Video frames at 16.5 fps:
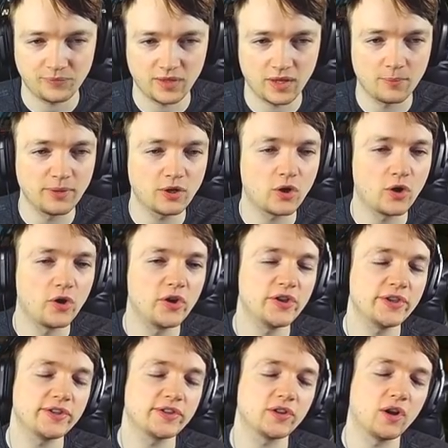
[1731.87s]
And
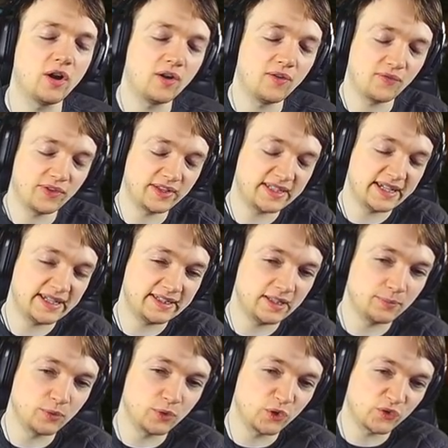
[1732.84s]
because of the
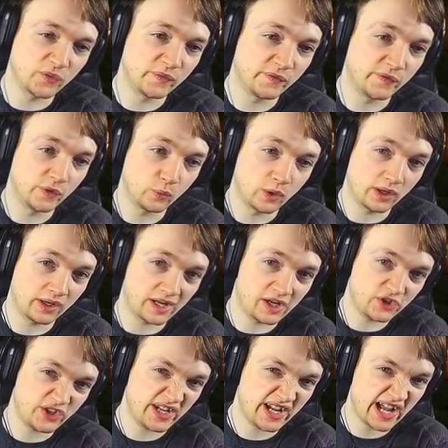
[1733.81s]
tasty bonus from footwork, I
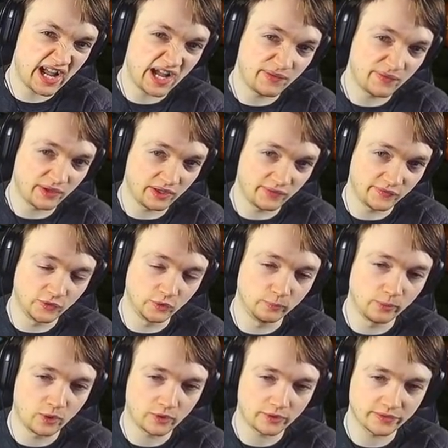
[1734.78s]
actually have a full
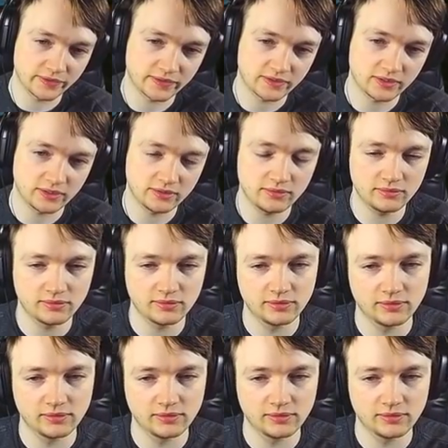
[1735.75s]
block this turn.